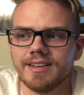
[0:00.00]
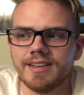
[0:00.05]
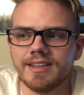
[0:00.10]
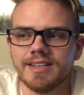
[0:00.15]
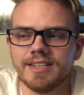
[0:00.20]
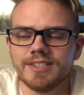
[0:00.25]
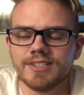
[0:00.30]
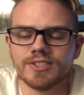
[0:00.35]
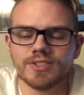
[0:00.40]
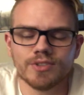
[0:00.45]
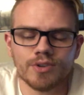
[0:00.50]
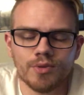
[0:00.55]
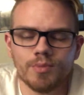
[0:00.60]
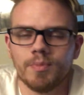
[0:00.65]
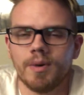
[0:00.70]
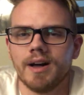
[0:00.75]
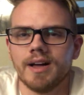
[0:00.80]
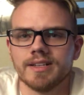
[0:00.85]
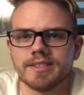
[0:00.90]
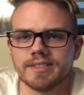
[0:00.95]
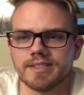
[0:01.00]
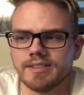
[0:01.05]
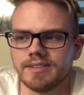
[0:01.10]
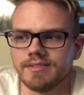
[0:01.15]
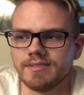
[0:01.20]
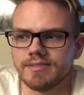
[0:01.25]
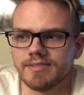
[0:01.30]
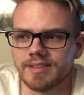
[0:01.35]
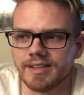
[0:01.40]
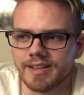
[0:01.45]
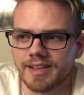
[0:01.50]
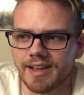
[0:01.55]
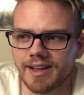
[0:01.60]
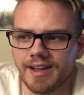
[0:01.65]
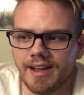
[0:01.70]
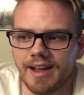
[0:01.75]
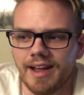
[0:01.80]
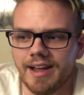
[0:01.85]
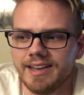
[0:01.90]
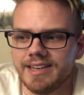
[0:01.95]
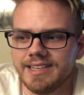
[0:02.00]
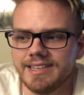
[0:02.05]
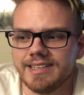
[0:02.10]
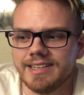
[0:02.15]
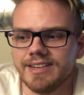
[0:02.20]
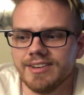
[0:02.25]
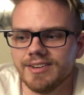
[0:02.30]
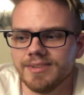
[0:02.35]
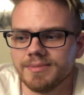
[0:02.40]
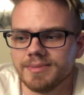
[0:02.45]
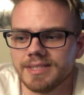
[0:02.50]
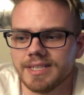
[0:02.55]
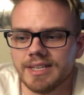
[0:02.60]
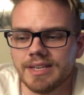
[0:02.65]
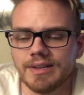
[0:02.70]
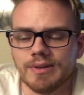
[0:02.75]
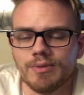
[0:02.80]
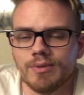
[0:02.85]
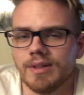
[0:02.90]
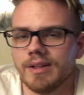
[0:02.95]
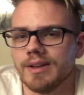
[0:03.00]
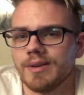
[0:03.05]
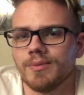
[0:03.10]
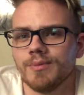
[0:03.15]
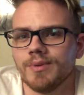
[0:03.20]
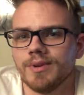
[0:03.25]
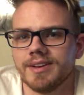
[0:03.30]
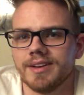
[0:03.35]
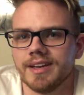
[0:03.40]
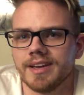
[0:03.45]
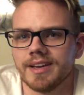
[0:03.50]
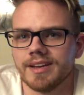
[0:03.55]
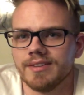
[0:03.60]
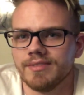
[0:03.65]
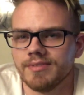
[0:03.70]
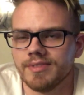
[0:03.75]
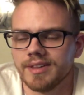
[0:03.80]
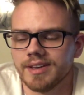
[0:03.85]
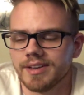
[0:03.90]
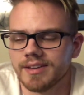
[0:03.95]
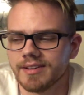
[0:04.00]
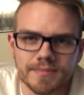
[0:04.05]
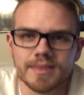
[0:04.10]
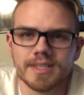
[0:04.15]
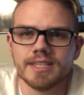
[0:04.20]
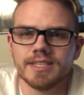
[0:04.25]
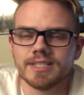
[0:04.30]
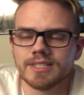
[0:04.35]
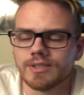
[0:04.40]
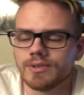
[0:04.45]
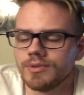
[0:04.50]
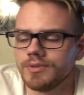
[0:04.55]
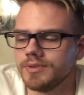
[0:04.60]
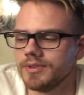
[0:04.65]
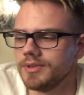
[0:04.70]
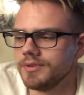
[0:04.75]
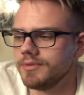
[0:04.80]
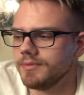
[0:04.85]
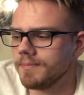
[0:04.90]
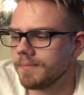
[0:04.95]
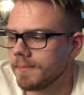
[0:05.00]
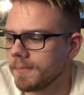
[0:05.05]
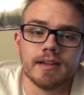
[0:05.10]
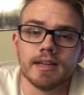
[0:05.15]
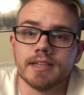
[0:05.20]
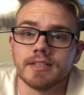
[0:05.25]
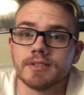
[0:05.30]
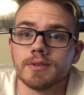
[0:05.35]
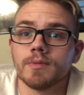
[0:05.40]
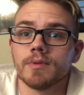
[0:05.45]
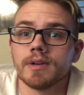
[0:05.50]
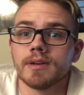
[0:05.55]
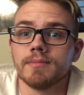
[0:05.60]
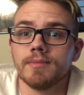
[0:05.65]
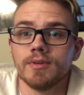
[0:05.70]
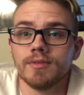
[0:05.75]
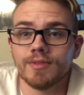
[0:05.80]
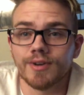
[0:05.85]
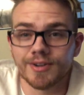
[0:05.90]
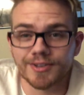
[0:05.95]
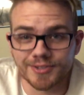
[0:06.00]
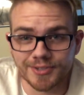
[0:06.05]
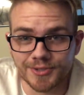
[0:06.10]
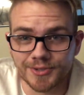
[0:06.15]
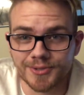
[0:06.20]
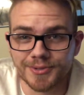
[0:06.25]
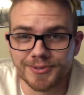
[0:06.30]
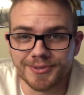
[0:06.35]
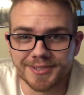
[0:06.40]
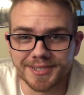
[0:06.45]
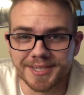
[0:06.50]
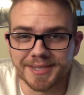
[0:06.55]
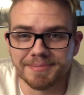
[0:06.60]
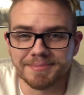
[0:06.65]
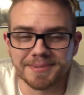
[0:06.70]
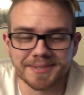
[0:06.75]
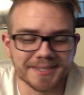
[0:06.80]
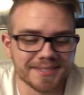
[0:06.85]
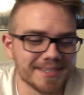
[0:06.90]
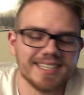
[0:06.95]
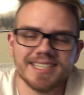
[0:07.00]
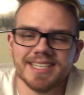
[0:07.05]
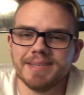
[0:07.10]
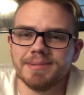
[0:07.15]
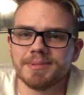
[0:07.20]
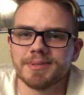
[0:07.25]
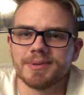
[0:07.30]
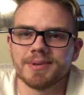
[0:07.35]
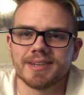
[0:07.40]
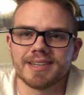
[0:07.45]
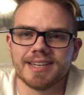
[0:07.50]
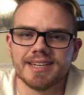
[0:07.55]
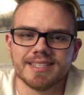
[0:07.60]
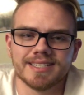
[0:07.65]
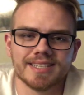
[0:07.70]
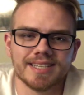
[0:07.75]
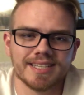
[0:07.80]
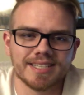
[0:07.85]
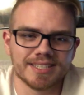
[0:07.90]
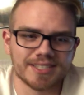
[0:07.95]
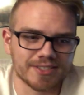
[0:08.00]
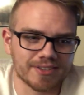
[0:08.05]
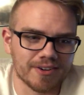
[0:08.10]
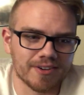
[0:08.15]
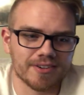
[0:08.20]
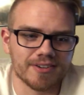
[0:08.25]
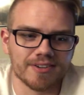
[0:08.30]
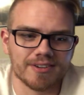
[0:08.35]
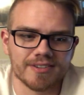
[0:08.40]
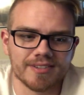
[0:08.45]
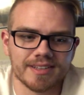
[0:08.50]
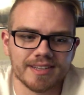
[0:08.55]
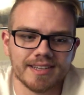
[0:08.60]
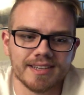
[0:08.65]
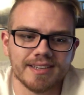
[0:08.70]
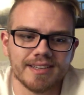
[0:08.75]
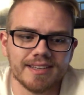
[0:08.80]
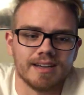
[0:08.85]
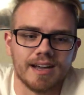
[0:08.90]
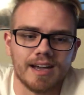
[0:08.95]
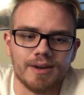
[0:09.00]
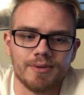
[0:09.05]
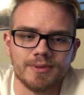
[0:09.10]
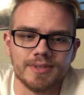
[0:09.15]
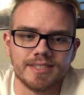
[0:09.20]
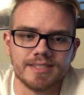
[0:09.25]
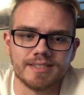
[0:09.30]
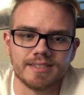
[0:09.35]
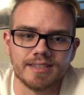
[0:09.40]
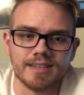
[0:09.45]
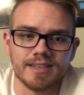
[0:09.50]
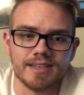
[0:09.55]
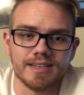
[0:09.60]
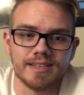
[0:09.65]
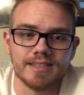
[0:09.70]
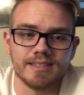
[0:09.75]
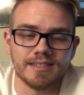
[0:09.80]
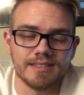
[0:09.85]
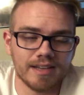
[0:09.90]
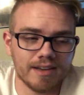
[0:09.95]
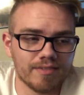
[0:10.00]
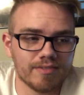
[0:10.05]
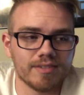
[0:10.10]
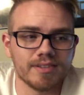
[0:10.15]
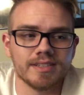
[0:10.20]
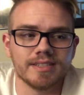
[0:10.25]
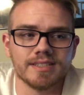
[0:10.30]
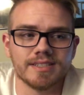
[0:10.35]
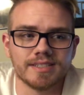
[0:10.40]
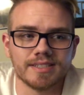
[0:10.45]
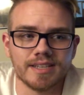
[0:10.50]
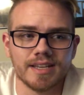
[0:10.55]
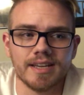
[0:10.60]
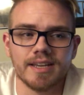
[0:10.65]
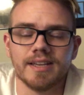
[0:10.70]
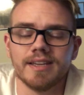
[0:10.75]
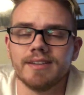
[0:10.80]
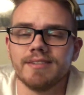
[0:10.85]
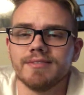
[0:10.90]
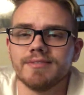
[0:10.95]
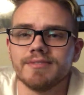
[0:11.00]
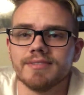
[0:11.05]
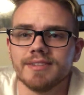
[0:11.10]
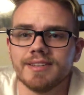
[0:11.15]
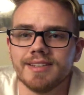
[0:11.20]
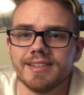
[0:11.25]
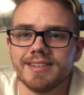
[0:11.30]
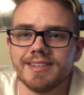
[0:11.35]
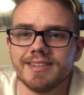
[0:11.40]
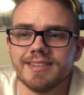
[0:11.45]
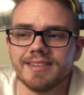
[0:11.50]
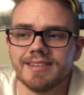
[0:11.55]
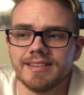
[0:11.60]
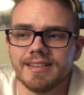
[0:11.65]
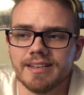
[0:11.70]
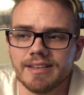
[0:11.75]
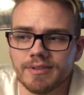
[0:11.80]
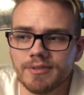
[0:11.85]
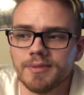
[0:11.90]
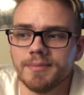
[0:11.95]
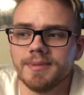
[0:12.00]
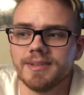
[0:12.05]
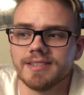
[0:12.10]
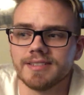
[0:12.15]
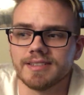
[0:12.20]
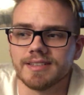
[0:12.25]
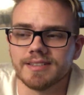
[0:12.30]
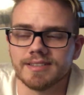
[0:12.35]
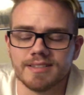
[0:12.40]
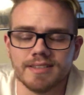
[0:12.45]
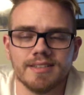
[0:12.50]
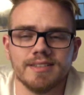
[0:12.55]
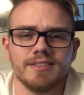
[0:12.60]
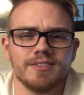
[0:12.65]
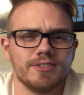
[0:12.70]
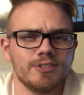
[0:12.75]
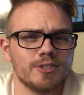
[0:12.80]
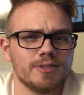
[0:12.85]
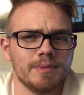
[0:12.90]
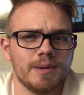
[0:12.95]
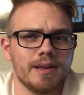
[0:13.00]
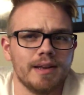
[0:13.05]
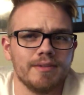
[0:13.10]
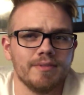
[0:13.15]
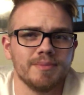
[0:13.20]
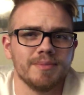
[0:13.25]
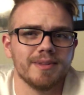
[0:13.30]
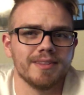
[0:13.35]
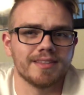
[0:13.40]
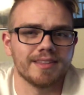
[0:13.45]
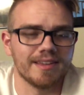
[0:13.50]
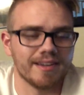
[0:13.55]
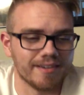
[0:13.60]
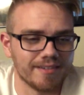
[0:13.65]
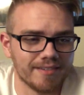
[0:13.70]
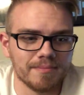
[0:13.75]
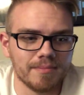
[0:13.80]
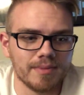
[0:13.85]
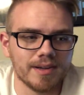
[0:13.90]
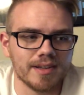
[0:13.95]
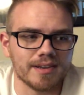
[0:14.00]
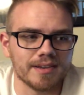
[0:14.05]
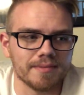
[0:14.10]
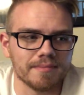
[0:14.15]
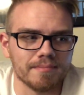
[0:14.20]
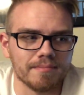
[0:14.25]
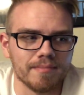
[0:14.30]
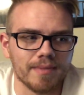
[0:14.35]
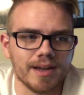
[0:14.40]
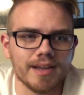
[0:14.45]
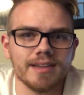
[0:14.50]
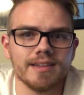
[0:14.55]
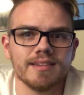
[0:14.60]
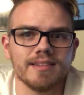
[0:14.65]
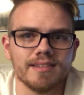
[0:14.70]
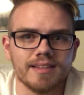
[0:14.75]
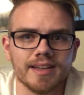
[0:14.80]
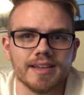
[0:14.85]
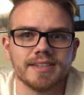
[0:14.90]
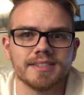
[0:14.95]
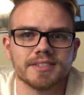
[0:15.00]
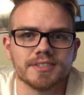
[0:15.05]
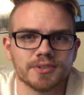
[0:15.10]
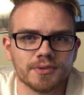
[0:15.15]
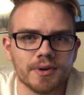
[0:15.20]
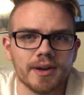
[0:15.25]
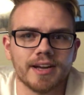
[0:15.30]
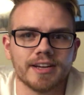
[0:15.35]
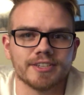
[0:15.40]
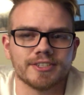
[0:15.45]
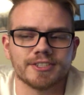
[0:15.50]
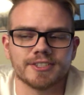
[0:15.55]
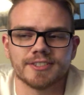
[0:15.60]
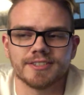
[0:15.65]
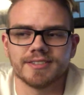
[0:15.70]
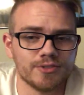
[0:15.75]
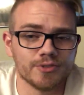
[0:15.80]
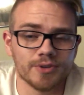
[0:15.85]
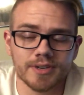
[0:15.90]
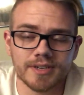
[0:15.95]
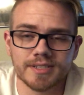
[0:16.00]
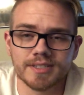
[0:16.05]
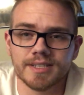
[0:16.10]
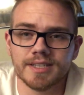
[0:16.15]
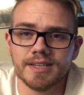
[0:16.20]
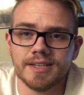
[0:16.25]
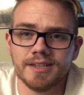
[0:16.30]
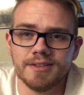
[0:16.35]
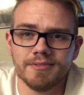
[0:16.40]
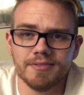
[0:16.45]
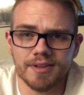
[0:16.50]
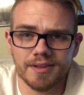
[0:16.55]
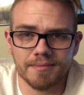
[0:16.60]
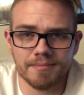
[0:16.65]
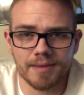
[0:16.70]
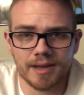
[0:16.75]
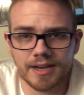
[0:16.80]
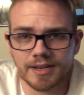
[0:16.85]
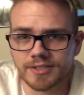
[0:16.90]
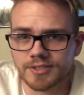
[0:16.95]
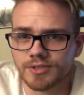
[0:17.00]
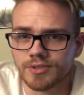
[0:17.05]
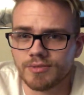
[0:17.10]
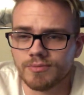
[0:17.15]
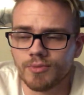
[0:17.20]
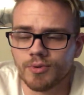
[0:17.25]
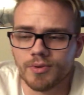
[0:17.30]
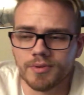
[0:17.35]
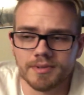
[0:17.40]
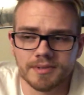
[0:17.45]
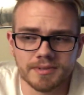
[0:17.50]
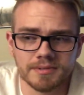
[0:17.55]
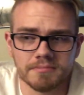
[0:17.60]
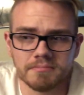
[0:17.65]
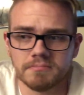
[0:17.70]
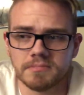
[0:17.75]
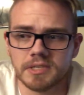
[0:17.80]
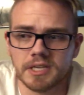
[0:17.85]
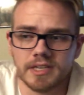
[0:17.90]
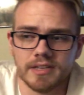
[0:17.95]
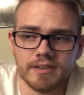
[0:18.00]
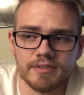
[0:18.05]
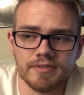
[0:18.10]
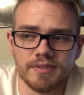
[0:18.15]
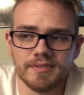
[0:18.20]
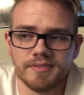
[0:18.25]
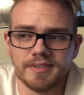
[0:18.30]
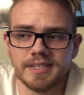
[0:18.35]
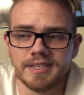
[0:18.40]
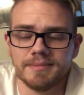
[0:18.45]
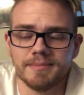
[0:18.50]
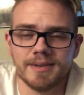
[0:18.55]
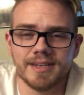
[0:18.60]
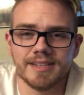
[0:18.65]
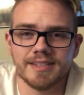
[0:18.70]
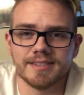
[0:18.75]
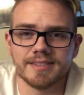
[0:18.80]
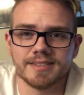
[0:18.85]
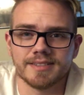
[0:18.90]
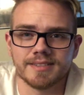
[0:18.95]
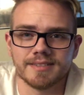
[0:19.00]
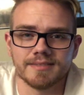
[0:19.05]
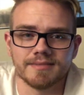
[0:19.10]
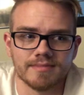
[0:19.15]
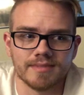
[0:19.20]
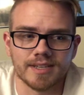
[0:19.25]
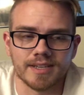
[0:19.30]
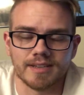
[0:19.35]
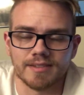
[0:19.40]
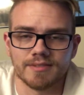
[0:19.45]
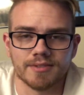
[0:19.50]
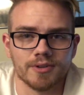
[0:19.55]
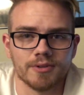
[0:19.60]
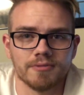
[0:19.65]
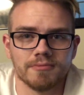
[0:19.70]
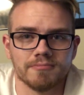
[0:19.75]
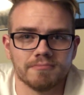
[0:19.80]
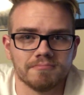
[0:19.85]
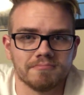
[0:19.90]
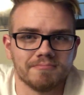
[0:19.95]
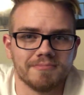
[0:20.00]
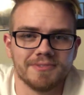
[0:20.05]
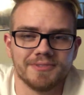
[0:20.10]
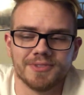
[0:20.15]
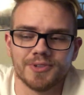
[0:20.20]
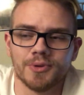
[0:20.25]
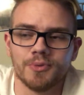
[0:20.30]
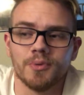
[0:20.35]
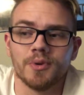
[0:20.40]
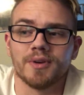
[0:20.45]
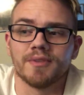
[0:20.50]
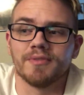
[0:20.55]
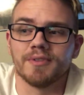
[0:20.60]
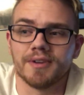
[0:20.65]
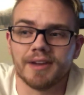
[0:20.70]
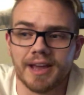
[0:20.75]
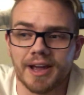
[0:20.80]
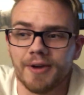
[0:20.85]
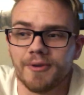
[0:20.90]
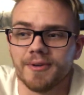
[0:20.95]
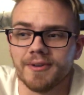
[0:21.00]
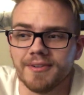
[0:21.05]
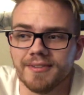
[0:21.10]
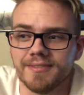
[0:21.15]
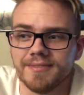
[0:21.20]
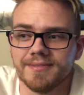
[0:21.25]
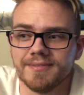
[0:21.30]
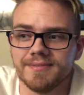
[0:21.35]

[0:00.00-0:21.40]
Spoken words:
And he's so positive. Like, I didn't hear him say, well, like, one negative thing. He's a cool dude. Okay, so we're gonna move on to tips. Tips, what can I say? Start early. I would say definitely save in increments. I say it just about every month now. But Maya likes to crash. Try to save at max no more than 10 to 15 minutes. Like, don't work for an hour.